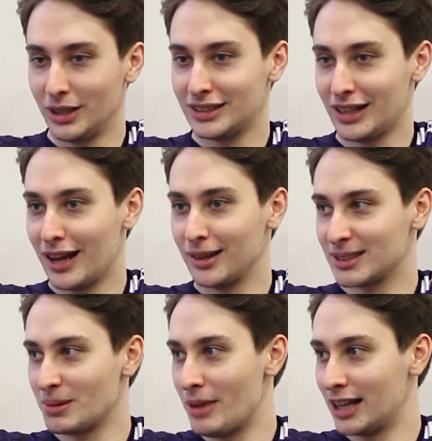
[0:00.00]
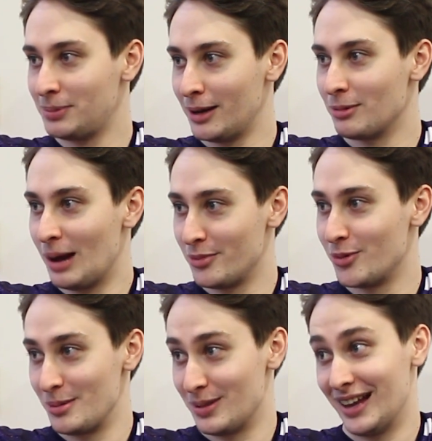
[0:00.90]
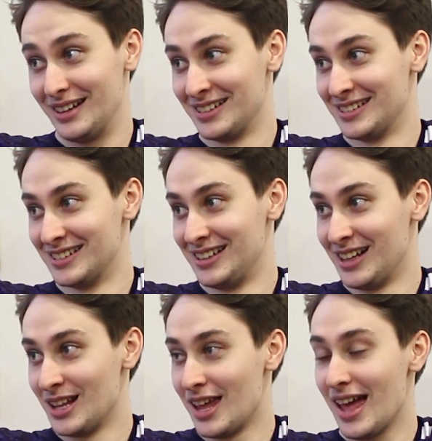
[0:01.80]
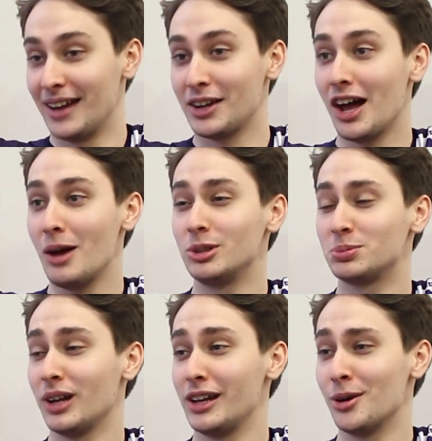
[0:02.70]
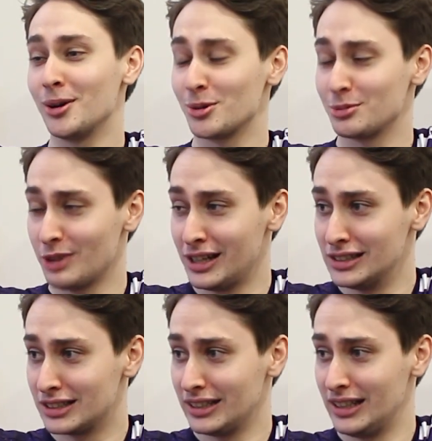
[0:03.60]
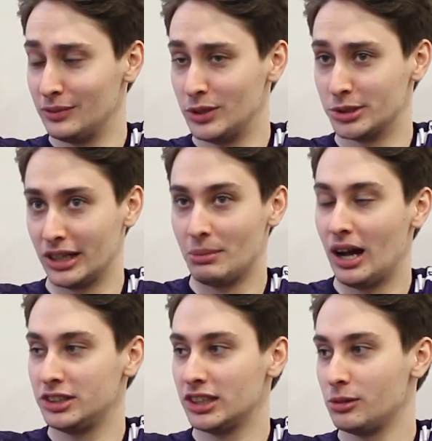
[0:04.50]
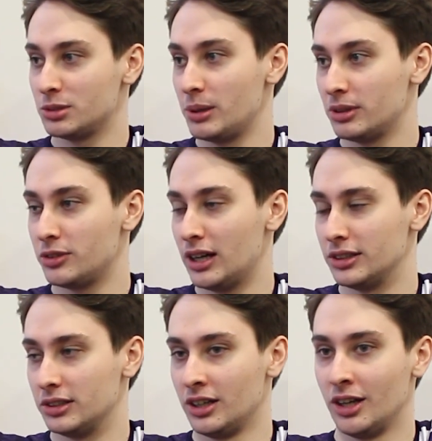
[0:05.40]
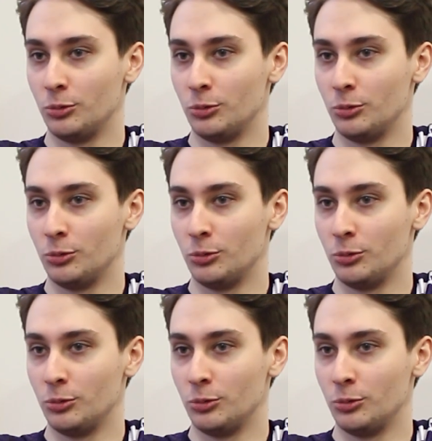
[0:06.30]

Well, yesterday I lost my mouse pad right before we played, and I was playing horrendously individually. My RGLing was pretty much fine though.